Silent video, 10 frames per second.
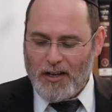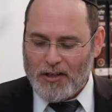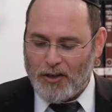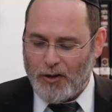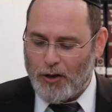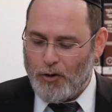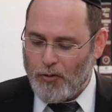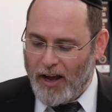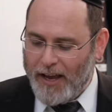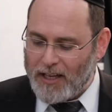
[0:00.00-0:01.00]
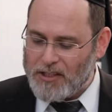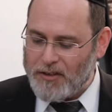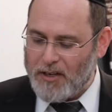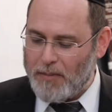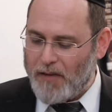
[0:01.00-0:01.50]
So the Gra
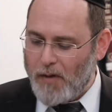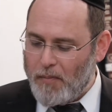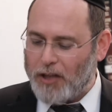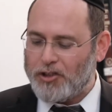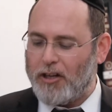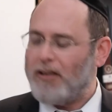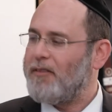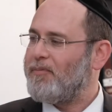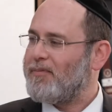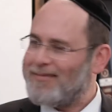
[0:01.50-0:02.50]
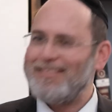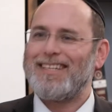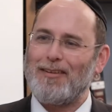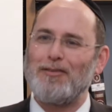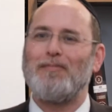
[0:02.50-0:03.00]
answered him, gave him a mashal. He
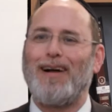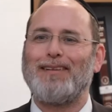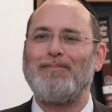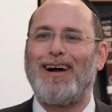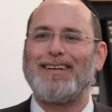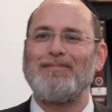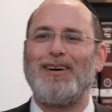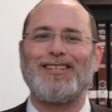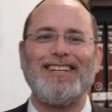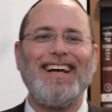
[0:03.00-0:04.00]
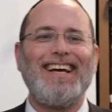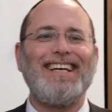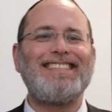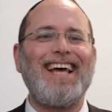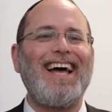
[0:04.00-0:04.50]
gave the Dubna Magid a mashal.
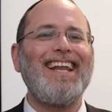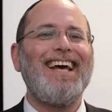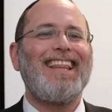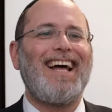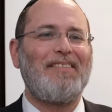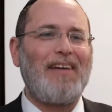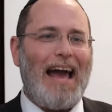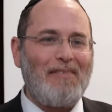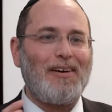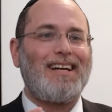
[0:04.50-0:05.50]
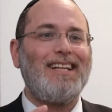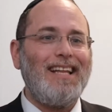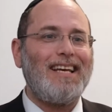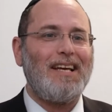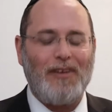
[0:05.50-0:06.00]
He said that if you have a
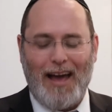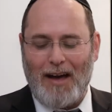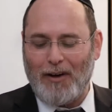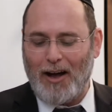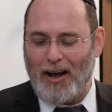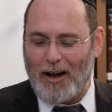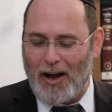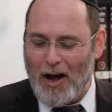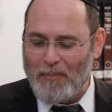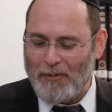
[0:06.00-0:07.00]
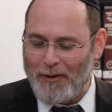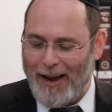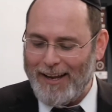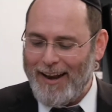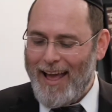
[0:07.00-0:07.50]
kli, if you have a cup,
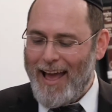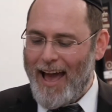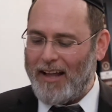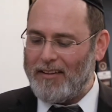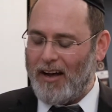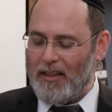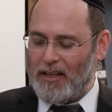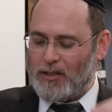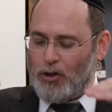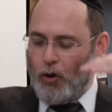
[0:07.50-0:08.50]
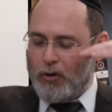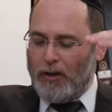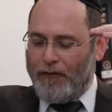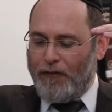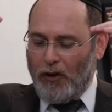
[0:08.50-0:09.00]
right, and that's
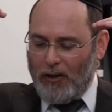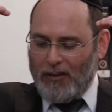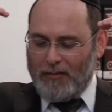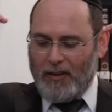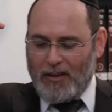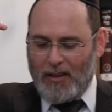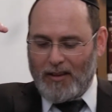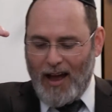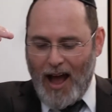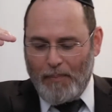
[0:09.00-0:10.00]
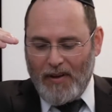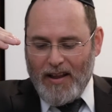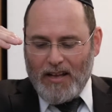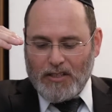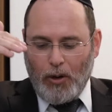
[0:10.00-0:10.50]
totally full to the top,
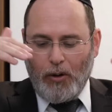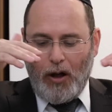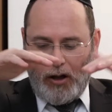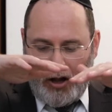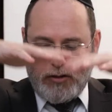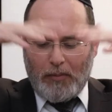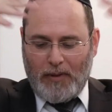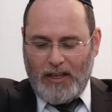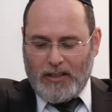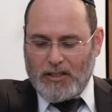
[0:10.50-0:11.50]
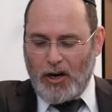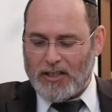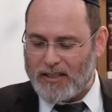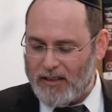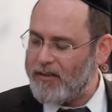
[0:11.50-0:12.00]
so ultimately it
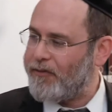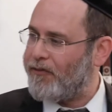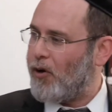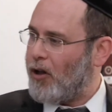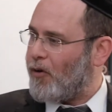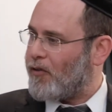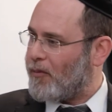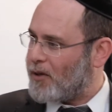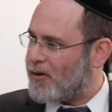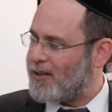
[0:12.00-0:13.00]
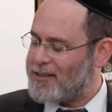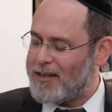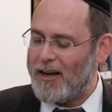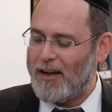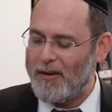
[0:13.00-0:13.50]
starts to fall over because
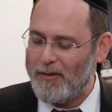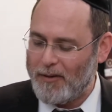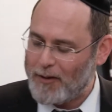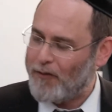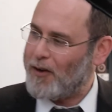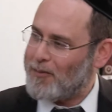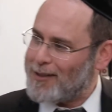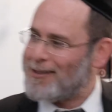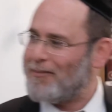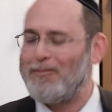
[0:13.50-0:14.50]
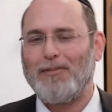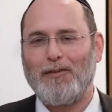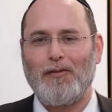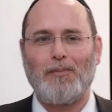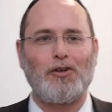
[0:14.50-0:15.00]
the famous, I'm
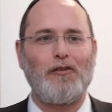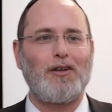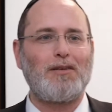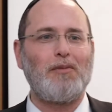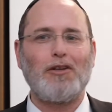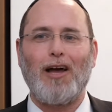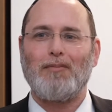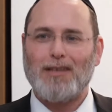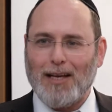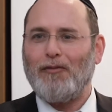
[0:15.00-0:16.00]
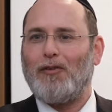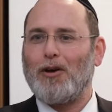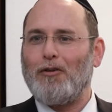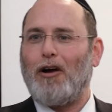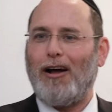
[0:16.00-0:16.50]
sure I've heard this a million times, it came from
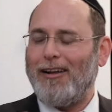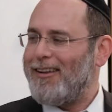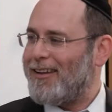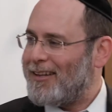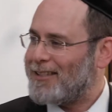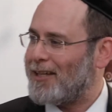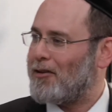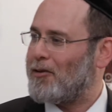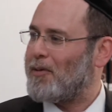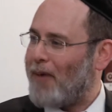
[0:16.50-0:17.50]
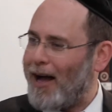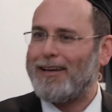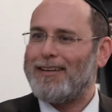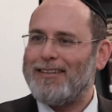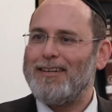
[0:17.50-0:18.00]
the Gra, said to the Dubna
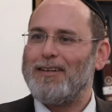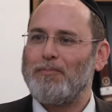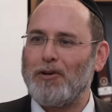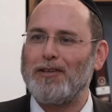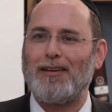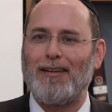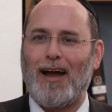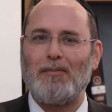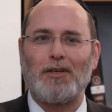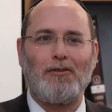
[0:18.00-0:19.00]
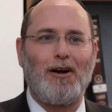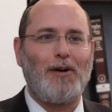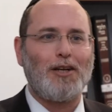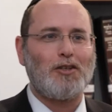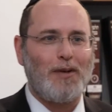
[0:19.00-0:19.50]
Magid, printed in the Taama Dekra,
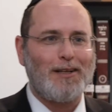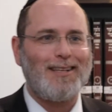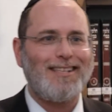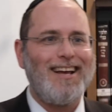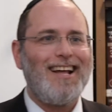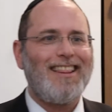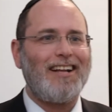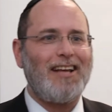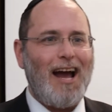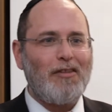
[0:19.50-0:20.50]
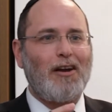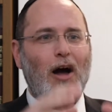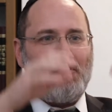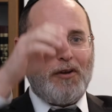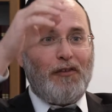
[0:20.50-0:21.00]
Parshas Pinchas, that you have the
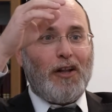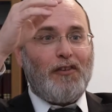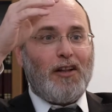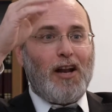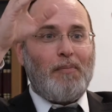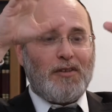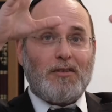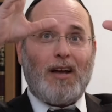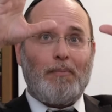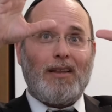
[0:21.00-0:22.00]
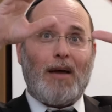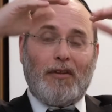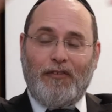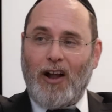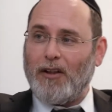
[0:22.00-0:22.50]
cup and you fill it up, so it's up to the top
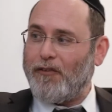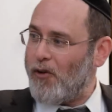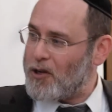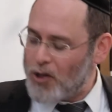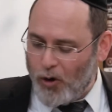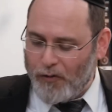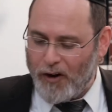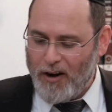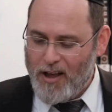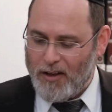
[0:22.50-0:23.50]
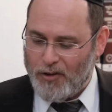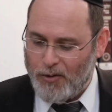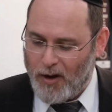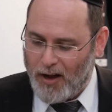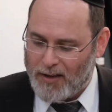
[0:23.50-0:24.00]
and it finally falls over
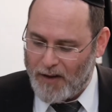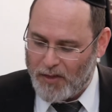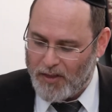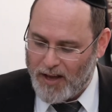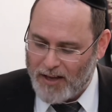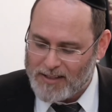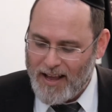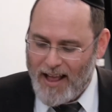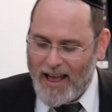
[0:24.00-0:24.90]
to everything else.